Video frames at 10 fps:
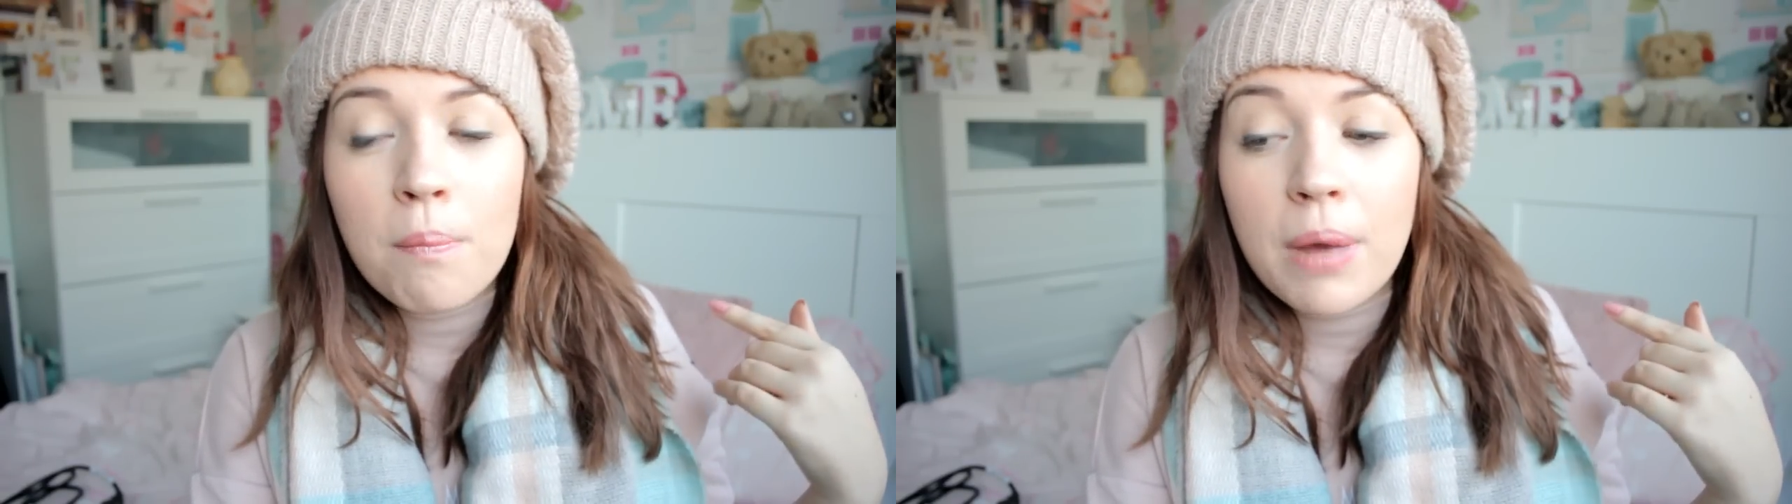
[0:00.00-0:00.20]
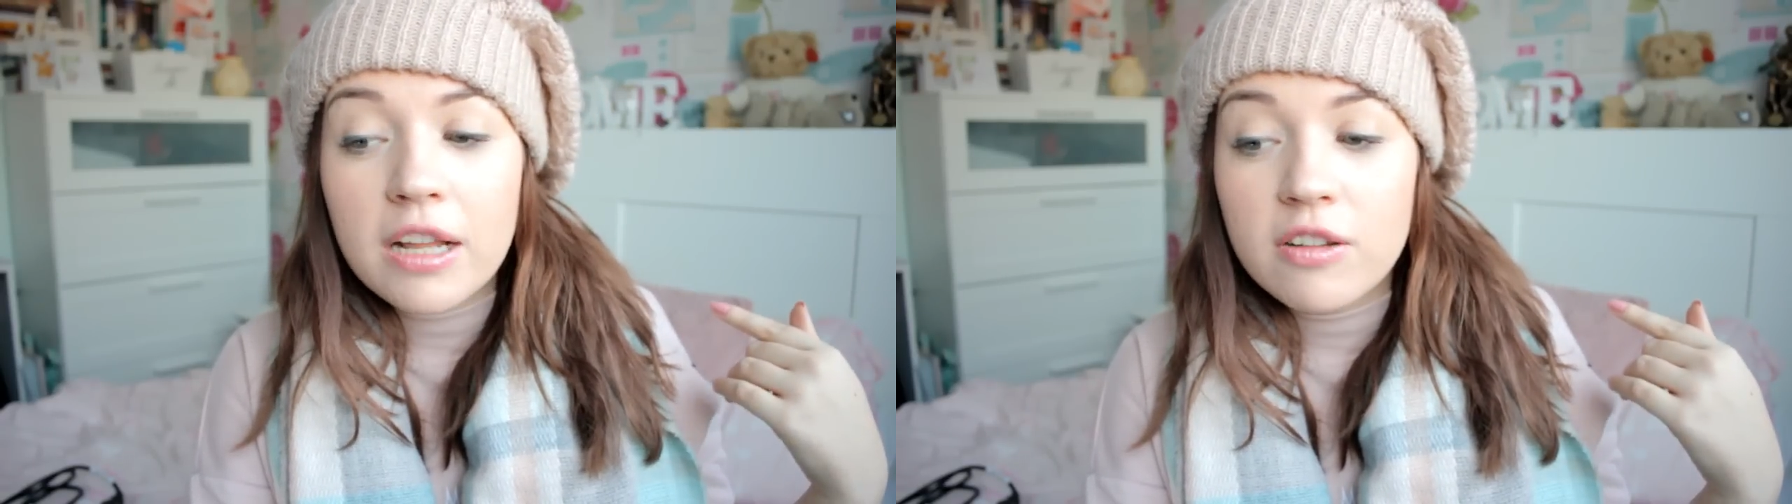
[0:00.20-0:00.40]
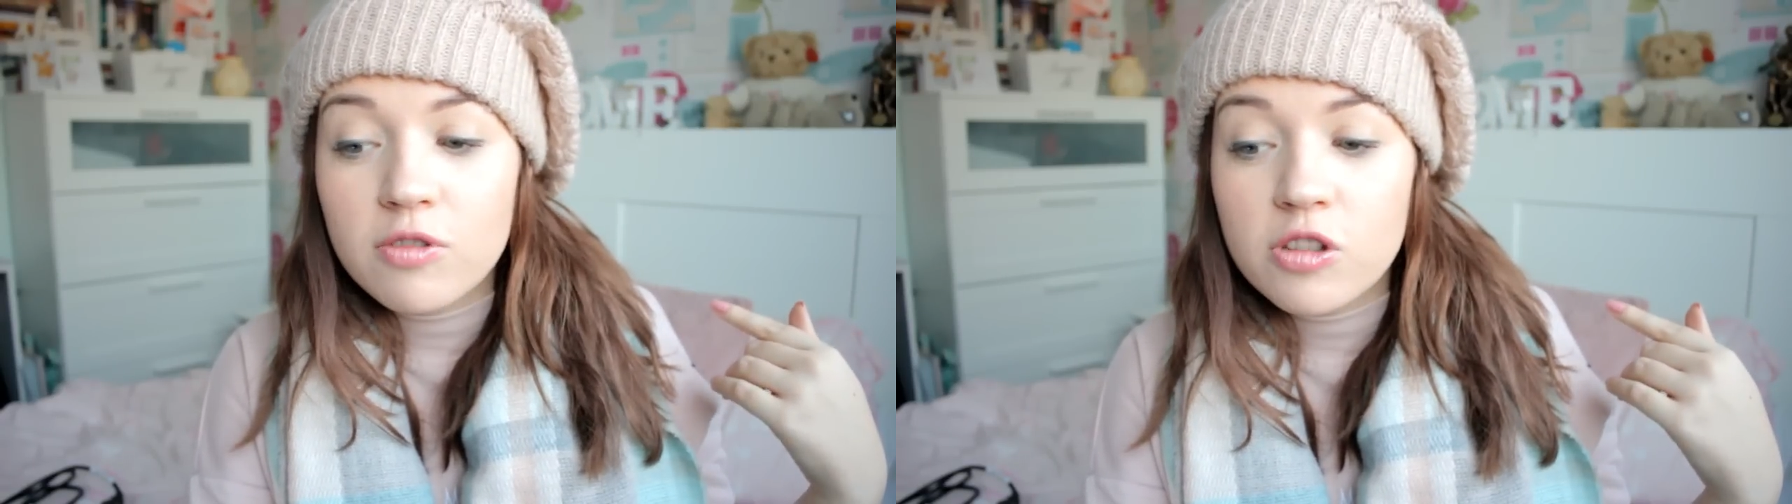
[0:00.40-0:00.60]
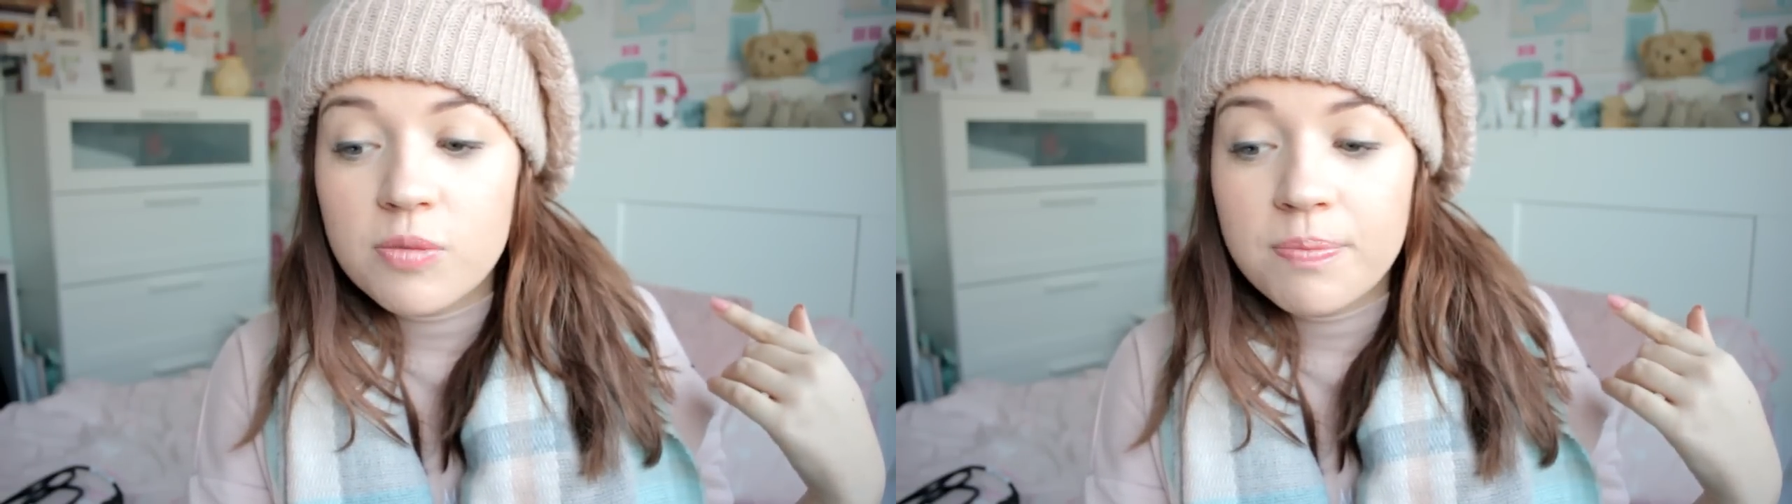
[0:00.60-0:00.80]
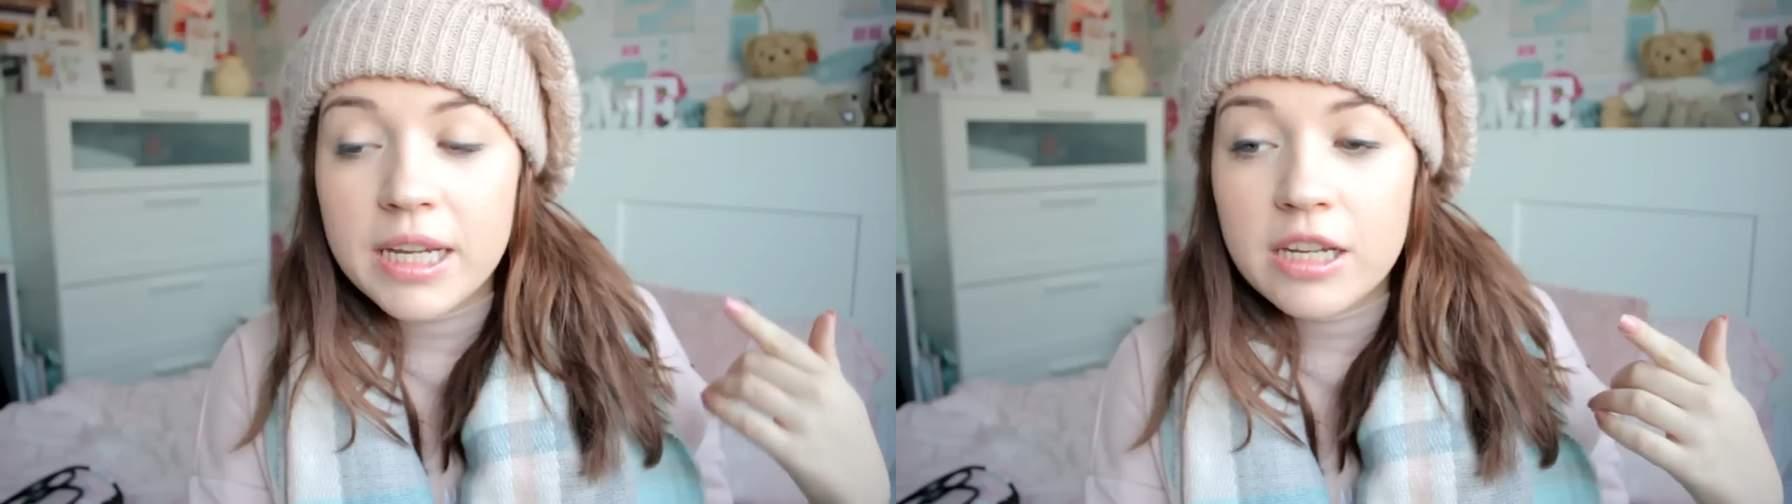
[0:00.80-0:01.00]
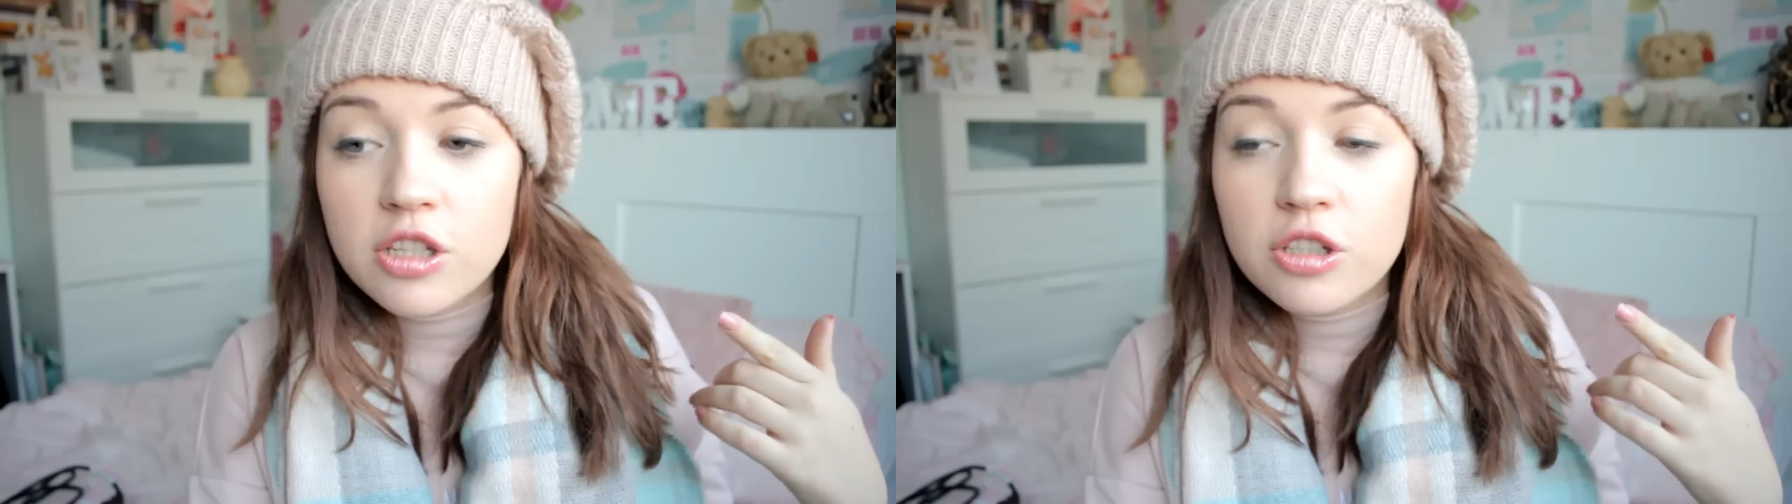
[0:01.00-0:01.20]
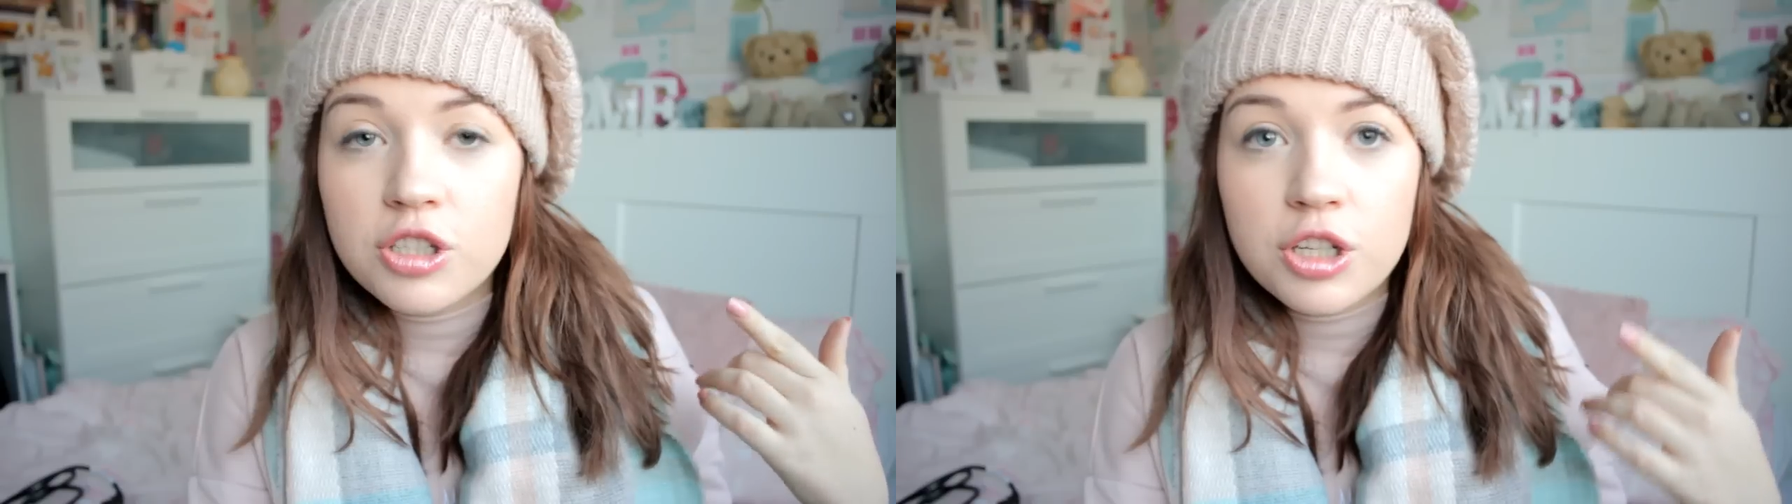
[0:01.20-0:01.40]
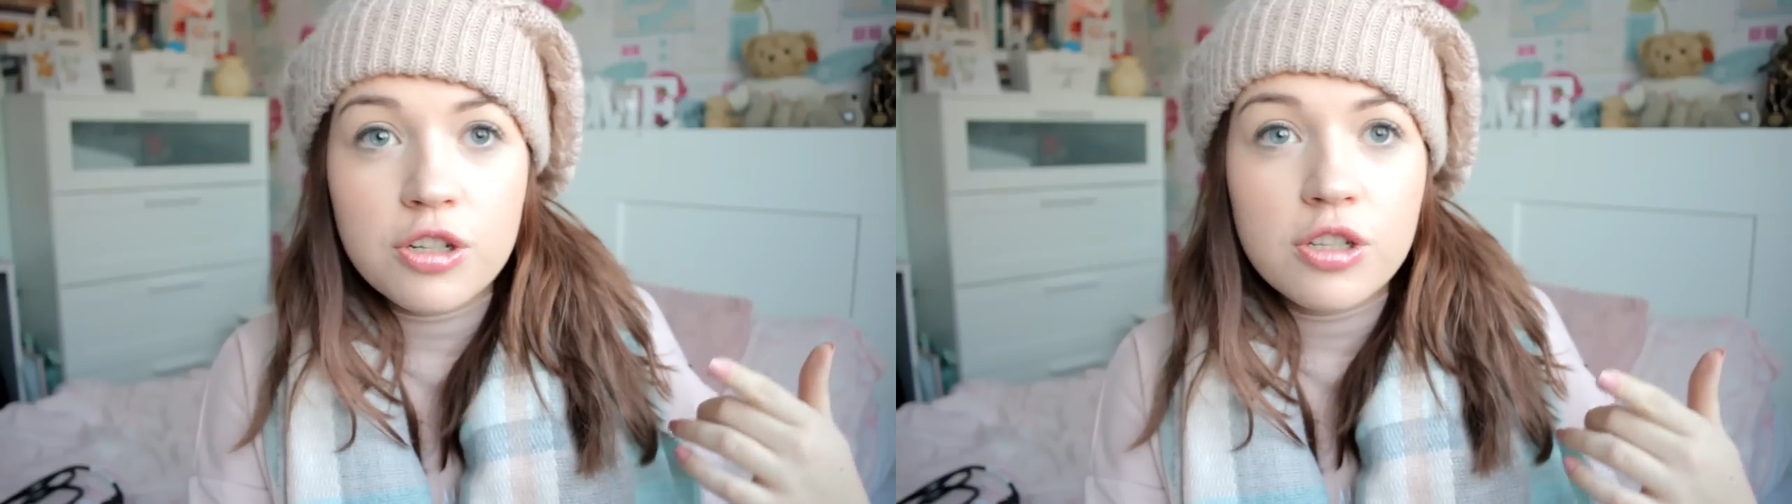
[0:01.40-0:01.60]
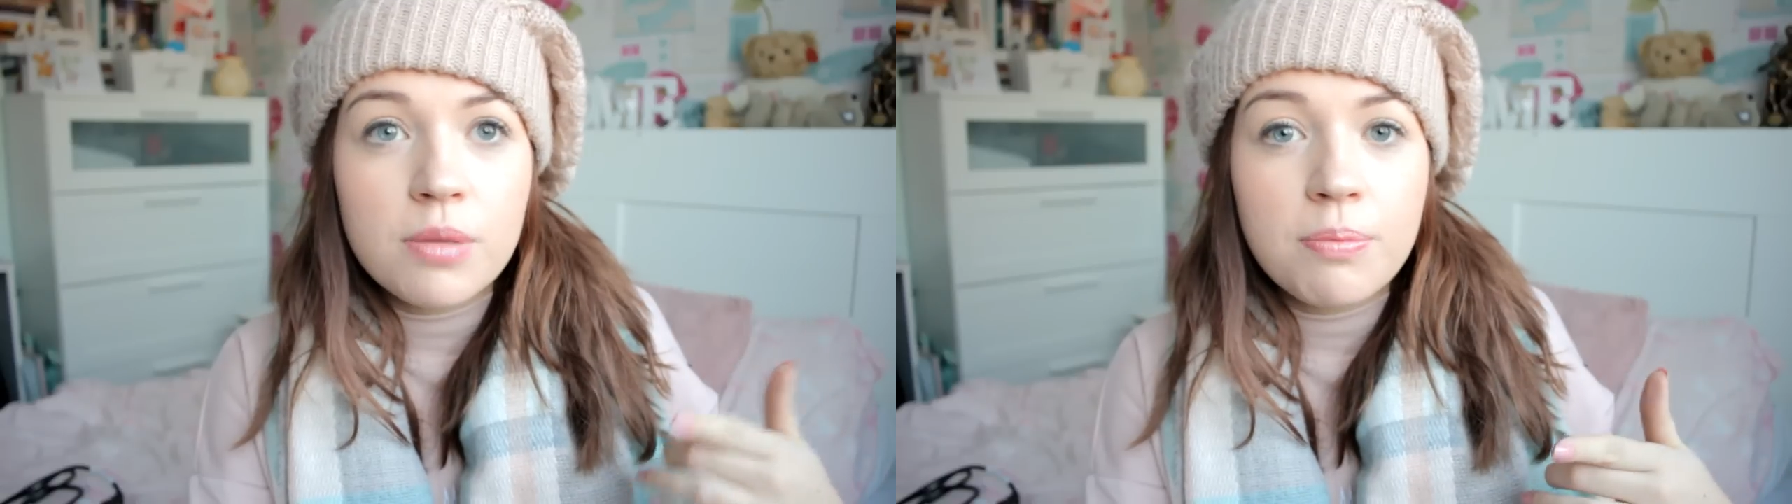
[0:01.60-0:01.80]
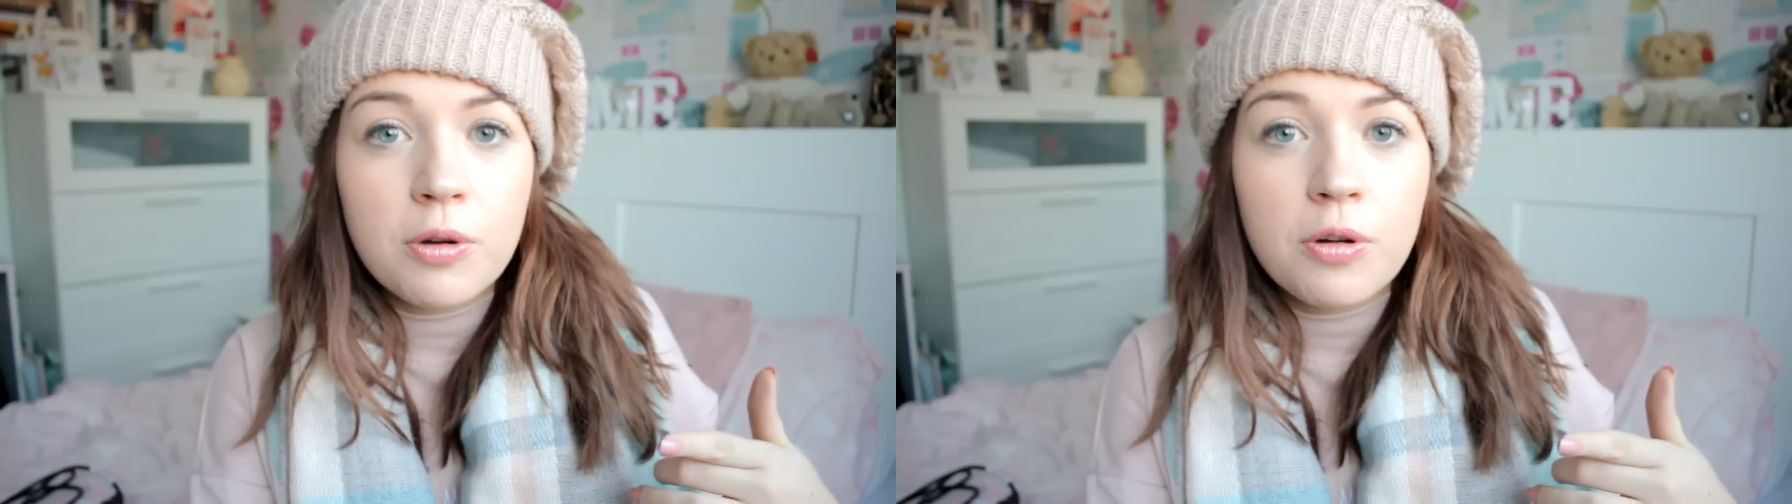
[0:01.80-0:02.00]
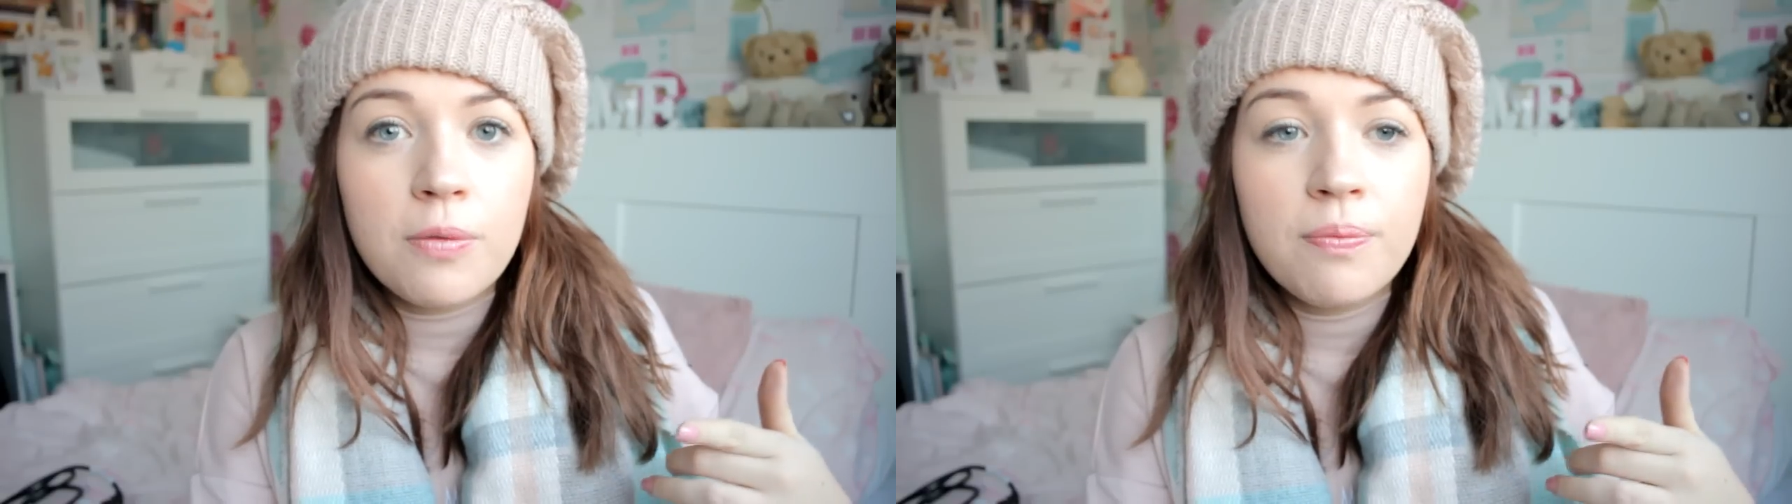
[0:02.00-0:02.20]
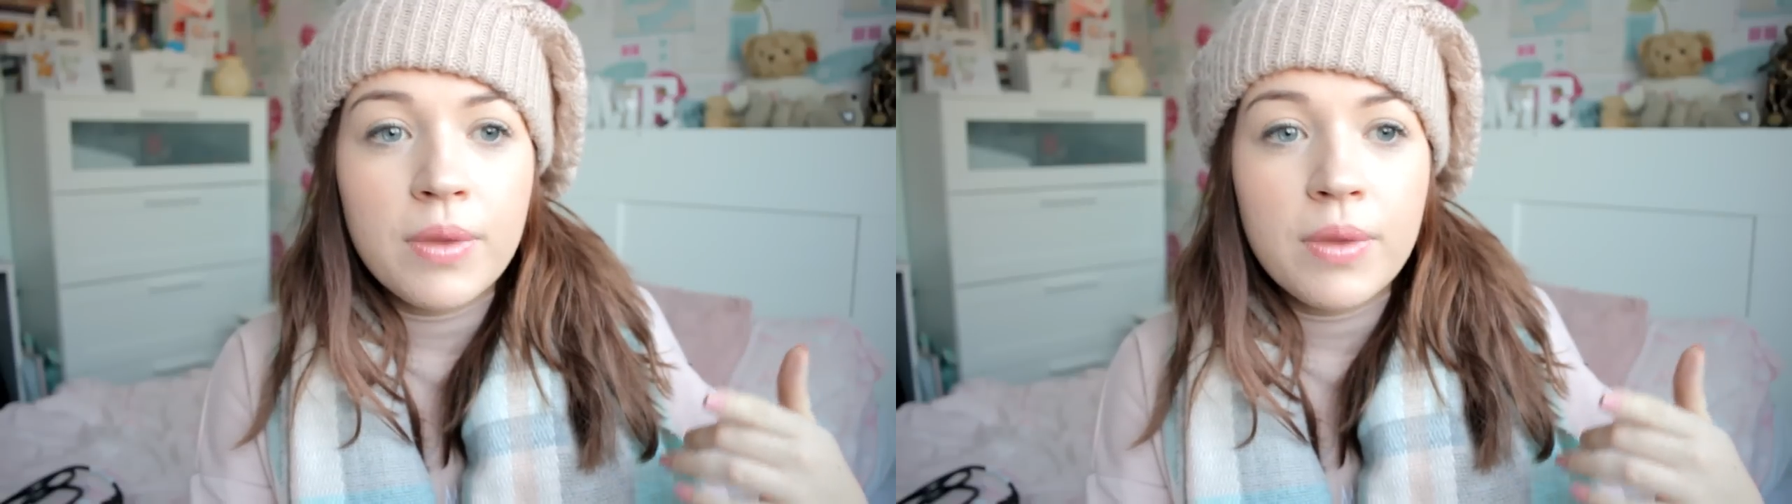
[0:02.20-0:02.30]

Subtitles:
but speak to student support.